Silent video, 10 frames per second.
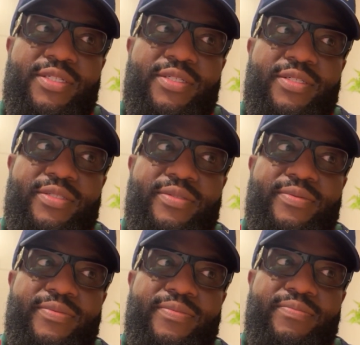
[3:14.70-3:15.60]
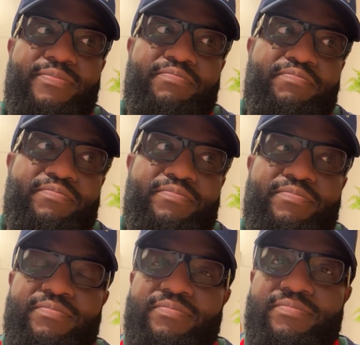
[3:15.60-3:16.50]

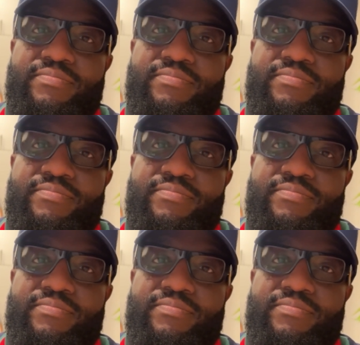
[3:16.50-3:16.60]
(silence)